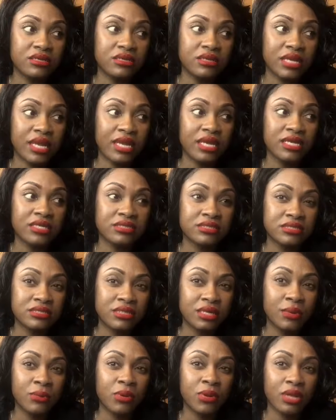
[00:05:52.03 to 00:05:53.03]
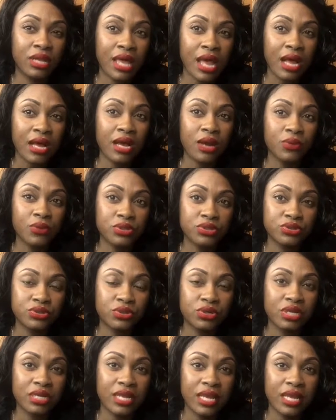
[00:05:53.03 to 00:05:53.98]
like double lock our door.